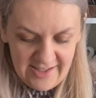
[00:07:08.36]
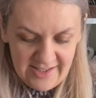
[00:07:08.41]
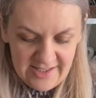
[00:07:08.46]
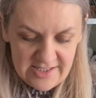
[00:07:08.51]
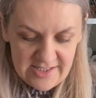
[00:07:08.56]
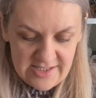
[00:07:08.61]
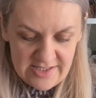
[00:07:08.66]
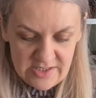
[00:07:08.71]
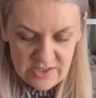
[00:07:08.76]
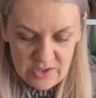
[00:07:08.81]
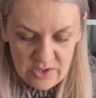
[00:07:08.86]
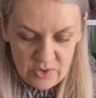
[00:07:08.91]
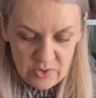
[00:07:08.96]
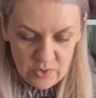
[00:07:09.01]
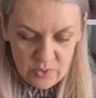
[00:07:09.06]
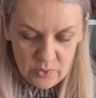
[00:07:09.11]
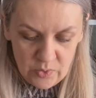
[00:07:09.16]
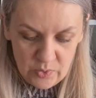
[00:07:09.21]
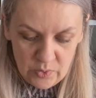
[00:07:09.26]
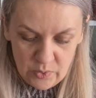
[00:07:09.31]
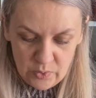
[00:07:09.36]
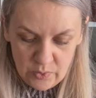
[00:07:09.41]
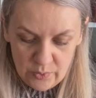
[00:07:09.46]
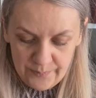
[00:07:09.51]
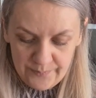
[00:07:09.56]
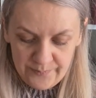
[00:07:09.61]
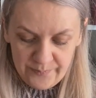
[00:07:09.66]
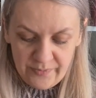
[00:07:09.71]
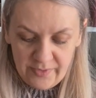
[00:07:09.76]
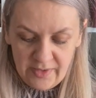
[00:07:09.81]
So
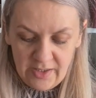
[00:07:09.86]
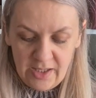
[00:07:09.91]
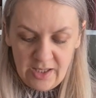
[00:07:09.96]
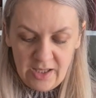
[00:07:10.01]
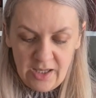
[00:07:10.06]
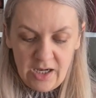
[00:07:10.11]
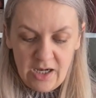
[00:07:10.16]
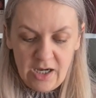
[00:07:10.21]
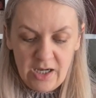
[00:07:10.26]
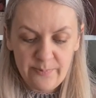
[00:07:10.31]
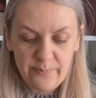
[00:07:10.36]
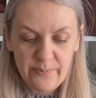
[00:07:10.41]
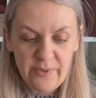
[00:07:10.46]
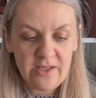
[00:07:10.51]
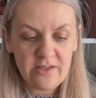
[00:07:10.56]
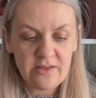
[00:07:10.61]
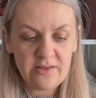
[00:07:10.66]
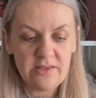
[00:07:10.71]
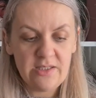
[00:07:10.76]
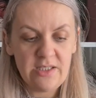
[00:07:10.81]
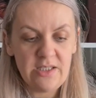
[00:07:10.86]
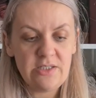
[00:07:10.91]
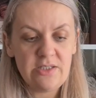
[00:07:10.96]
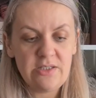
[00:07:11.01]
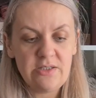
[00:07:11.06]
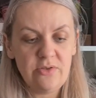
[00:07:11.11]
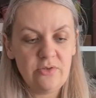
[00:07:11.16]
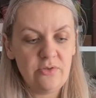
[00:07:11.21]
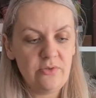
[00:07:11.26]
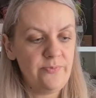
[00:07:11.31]
I picked these
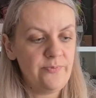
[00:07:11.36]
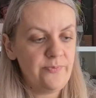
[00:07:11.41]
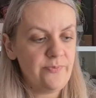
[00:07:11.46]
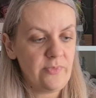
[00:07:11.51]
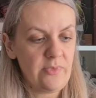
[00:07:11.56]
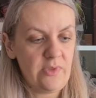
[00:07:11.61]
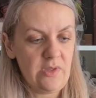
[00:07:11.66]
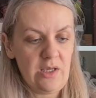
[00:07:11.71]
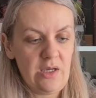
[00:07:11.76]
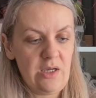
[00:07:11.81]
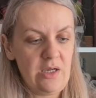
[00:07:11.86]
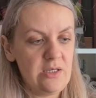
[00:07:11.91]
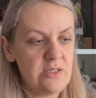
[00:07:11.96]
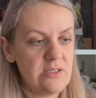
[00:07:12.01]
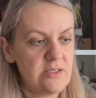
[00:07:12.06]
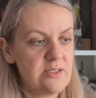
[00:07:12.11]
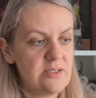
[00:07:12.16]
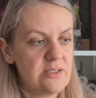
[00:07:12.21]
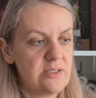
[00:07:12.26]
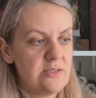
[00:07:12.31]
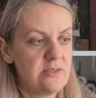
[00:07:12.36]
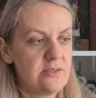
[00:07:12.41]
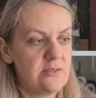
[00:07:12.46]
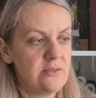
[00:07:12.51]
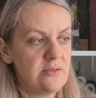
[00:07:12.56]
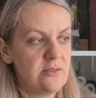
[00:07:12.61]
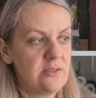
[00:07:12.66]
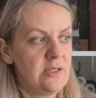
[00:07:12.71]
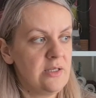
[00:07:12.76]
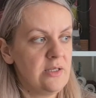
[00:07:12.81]
two as
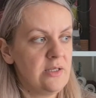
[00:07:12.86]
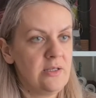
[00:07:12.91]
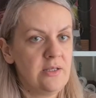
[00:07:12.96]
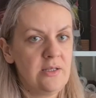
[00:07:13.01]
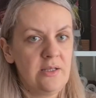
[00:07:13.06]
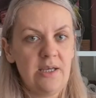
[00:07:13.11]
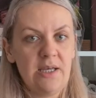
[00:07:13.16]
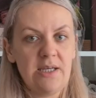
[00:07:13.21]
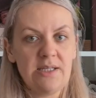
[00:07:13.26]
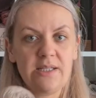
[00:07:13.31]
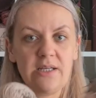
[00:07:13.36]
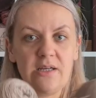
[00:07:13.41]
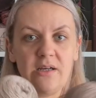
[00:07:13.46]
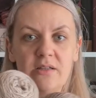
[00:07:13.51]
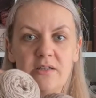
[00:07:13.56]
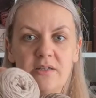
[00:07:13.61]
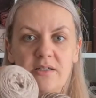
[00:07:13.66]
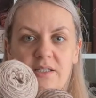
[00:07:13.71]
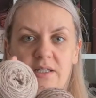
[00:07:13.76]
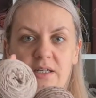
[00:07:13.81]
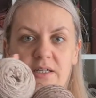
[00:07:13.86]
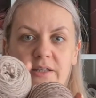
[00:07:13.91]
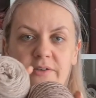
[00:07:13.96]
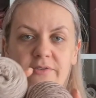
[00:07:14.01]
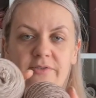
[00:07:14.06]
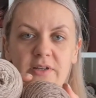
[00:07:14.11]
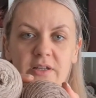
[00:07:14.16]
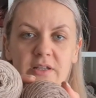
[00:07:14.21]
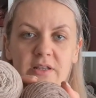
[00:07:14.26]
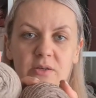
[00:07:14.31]
the colors I
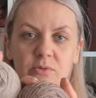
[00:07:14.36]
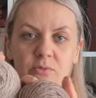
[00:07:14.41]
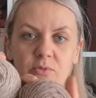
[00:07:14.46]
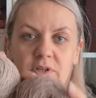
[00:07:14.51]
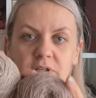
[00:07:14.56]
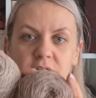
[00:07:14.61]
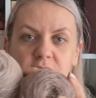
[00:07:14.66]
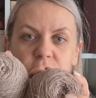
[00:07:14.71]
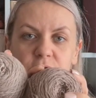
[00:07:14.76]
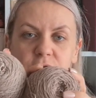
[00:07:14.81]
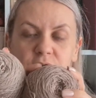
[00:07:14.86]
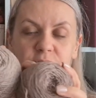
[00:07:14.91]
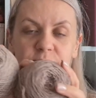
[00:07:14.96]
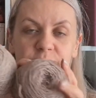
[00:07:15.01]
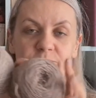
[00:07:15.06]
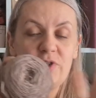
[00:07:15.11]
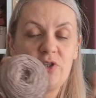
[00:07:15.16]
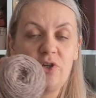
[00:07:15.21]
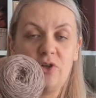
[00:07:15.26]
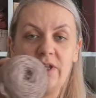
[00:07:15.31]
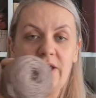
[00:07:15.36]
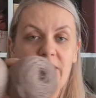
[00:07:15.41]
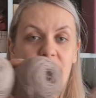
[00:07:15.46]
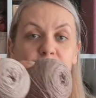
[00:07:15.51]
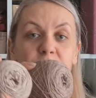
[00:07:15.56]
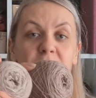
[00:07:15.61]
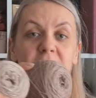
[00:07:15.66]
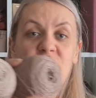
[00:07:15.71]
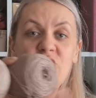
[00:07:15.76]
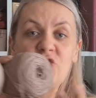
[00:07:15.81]
definitely want to use. So like
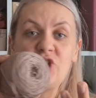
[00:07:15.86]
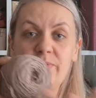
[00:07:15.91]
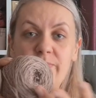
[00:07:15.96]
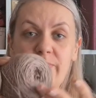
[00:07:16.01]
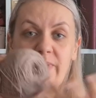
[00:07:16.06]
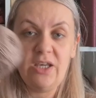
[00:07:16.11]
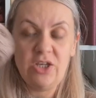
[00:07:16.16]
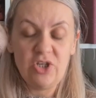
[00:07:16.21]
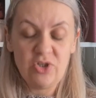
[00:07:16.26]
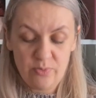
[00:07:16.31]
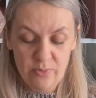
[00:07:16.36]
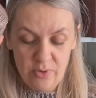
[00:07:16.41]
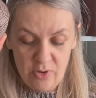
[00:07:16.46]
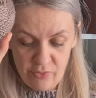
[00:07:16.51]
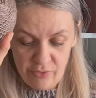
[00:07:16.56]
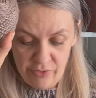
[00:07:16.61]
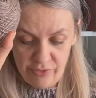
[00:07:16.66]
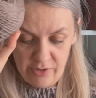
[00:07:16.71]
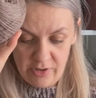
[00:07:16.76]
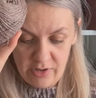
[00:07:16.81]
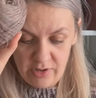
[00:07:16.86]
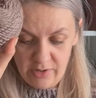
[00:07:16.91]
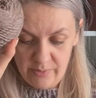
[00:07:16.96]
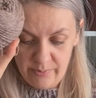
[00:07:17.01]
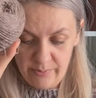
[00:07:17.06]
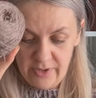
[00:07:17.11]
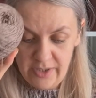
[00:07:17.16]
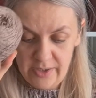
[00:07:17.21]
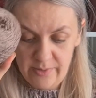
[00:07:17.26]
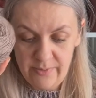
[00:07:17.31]
beige and beige, both are
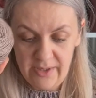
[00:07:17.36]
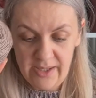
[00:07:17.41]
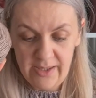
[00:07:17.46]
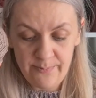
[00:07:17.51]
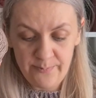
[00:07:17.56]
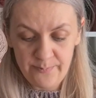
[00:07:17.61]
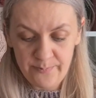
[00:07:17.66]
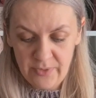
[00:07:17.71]
by me.